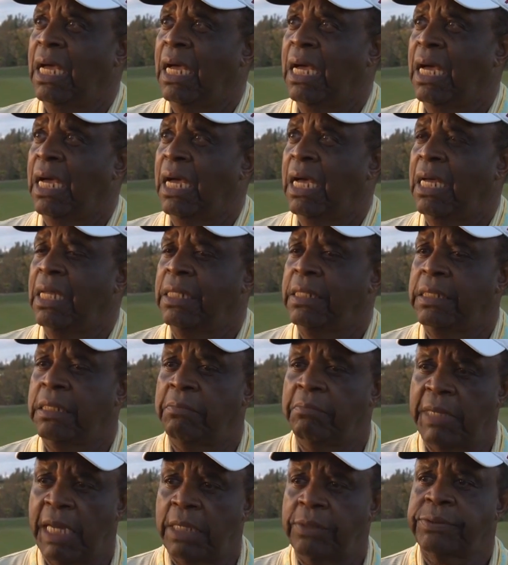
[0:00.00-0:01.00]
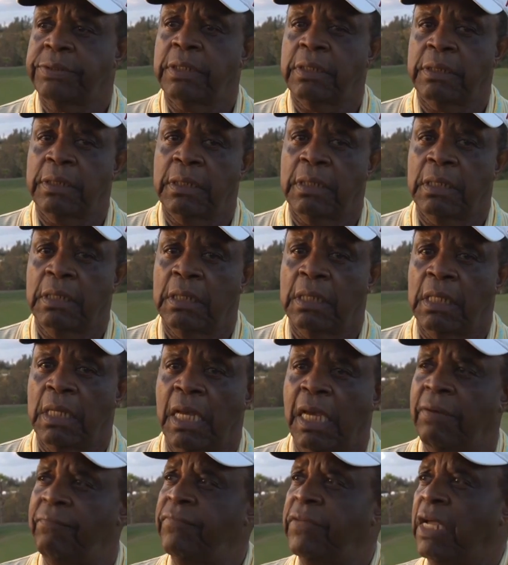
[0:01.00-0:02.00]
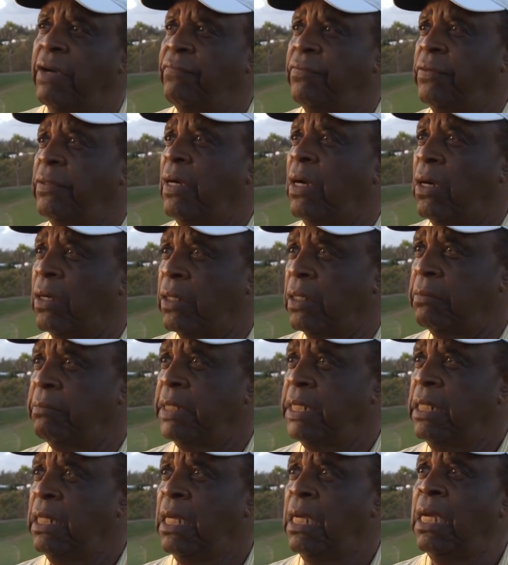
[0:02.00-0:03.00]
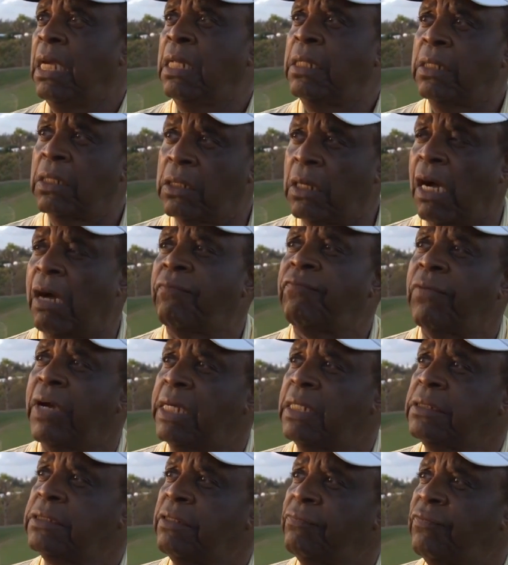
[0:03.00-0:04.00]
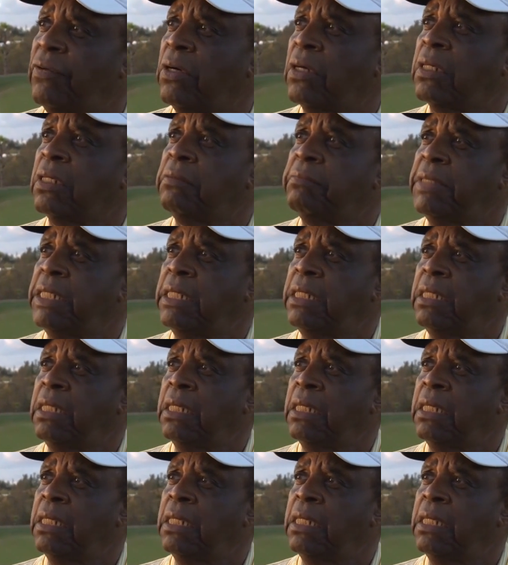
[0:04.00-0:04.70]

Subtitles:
The Masters have never honored me. The golf writers have honored me.